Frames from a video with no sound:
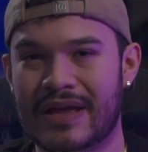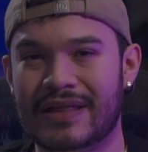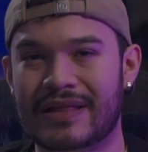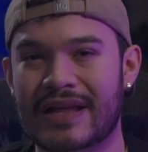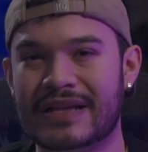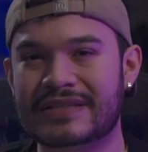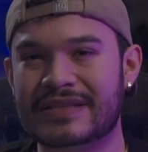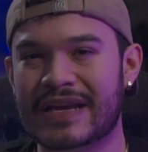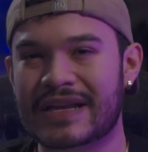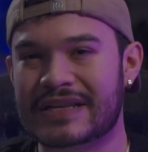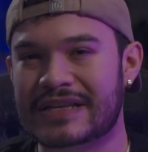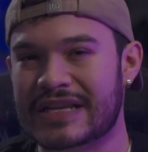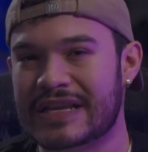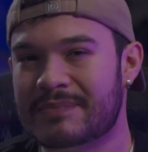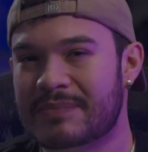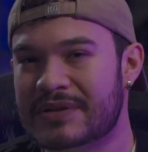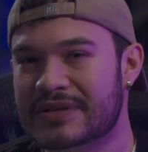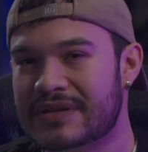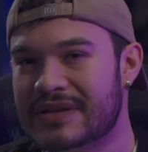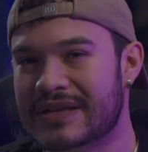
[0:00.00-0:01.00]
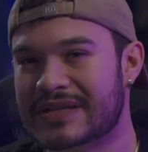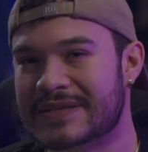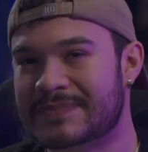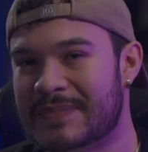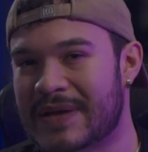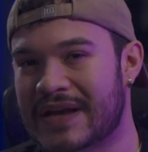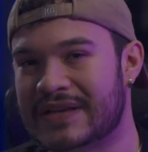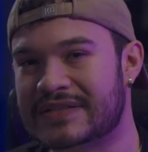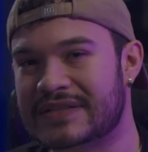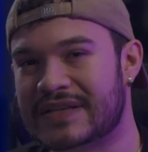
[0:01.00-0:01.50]
Let's get deep into the
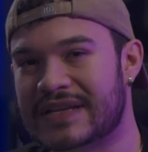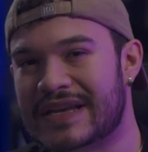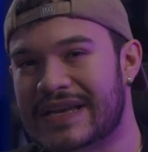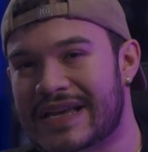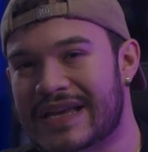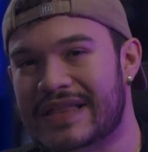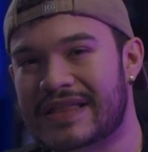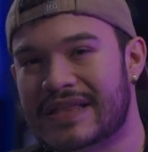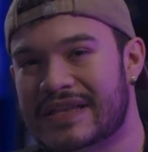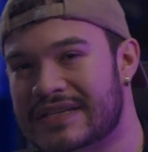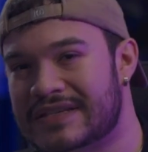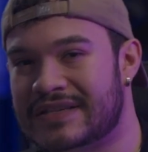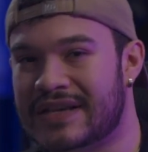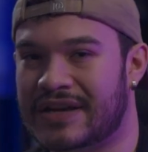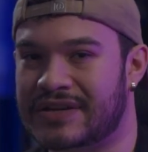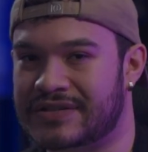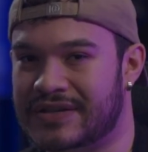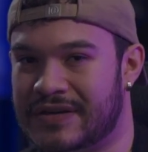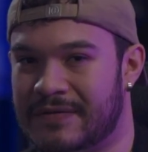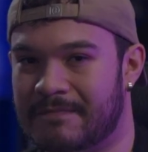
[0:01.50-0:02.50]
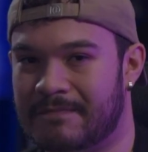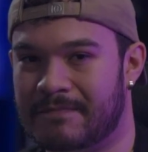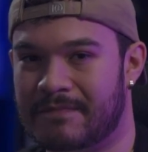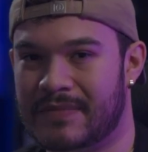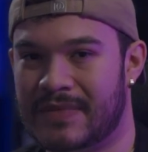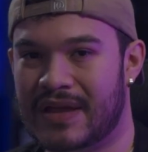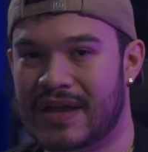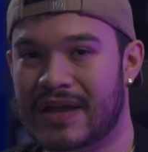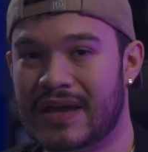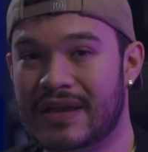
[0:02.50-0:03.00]
specs in this section.
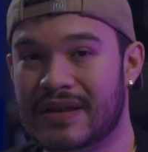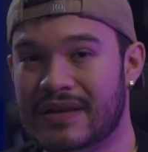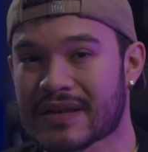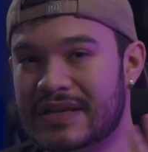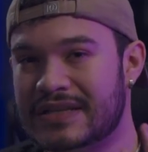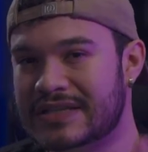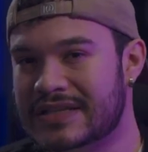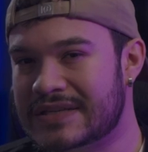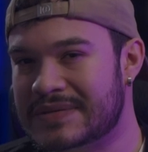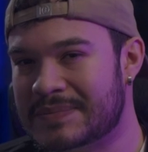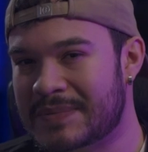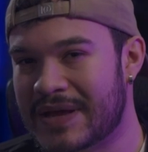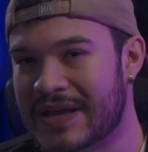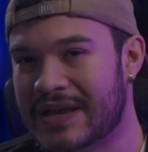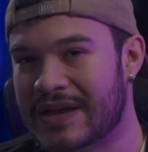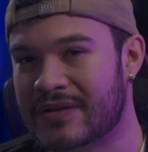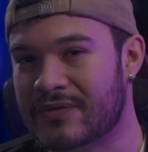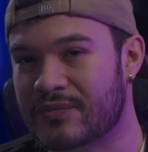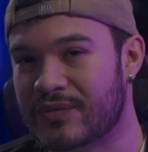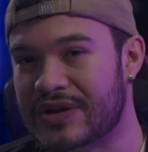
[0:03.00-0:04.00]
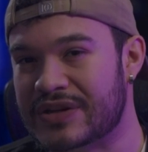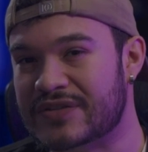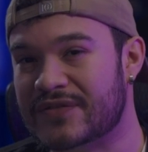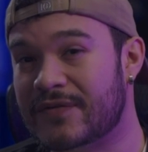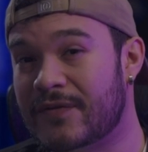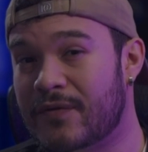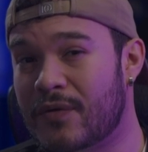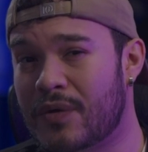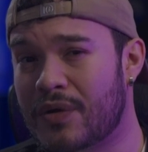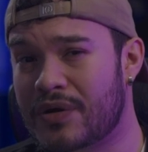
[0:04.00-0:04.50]
This display can reach
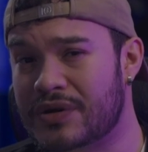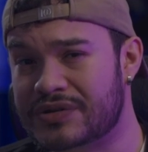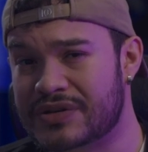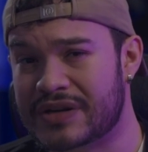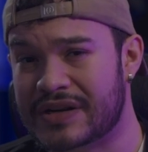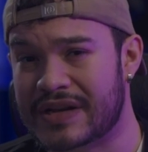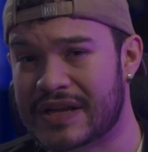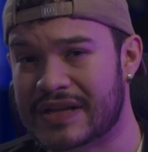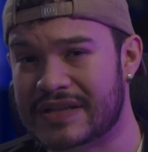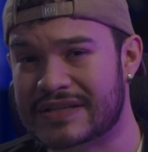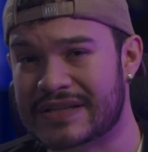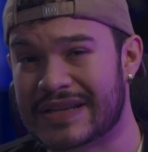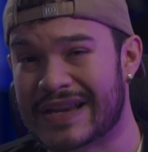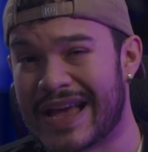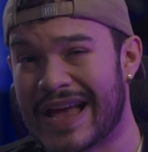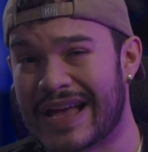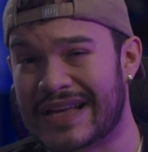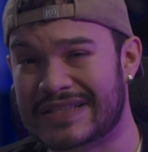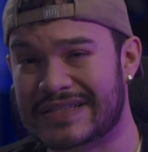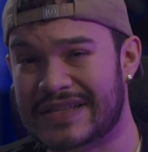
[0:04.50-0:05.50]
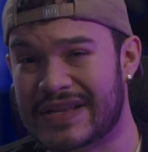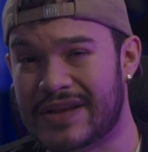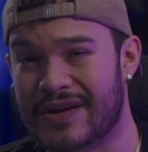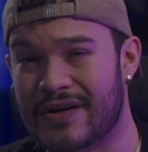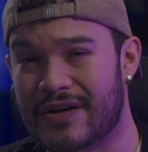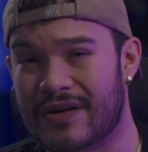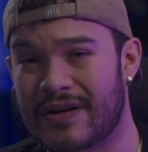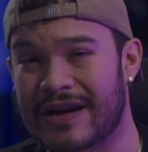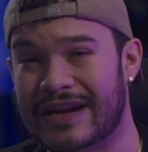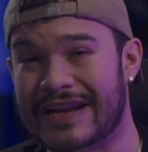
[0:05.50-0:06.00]
400 nits in
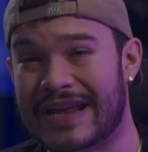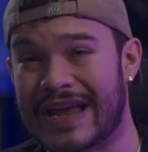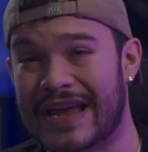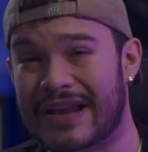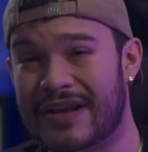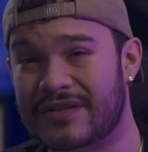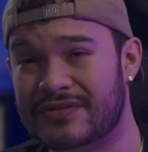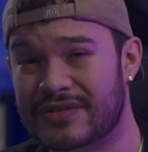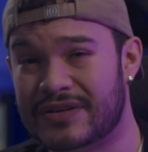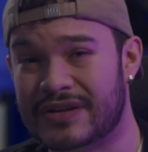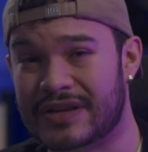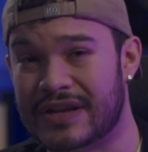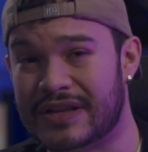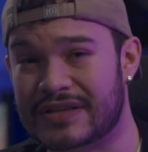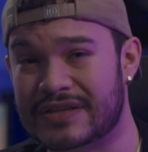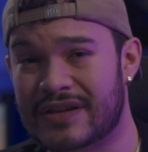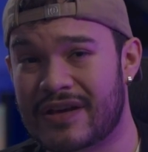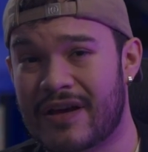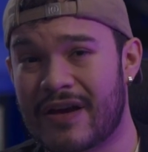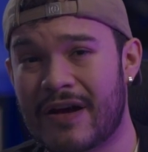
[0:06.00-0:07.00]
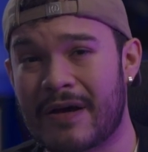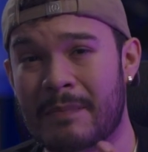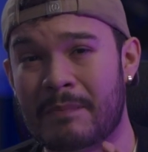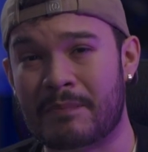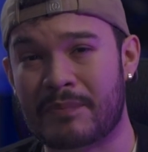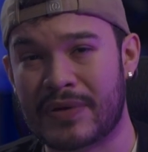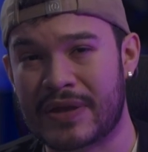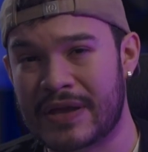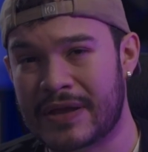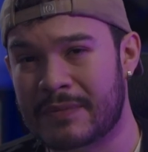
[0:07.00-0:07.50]
SDR and 800 nits of
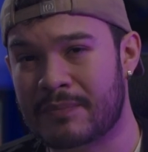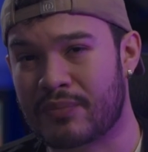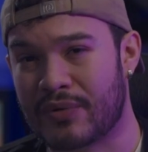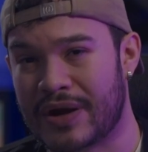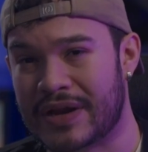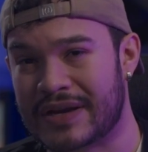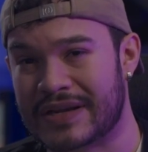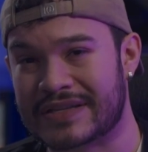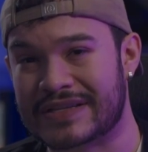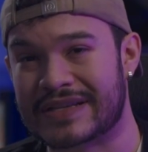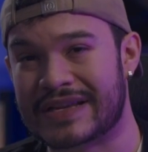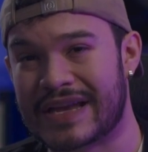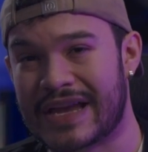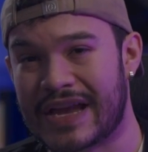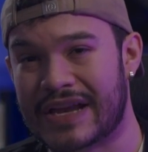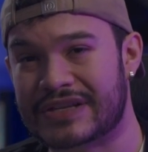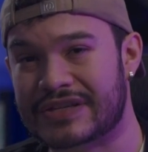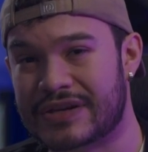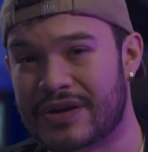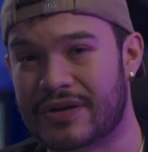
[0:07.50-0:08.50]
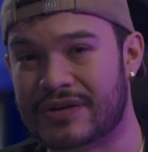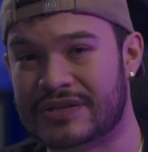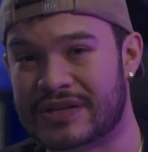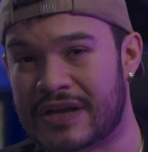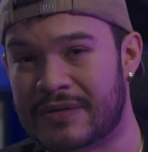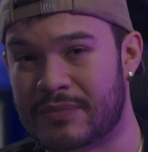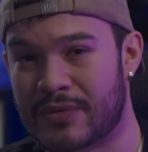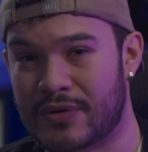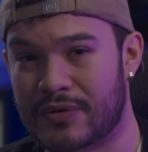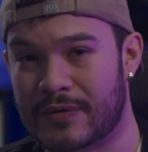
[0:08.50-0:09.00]
peak brightness in
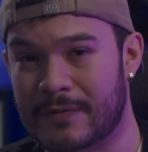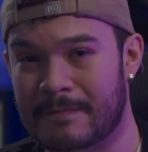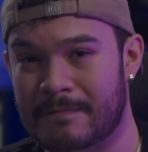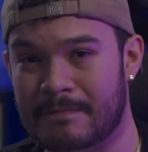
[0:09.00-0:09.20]
HDR10 mode.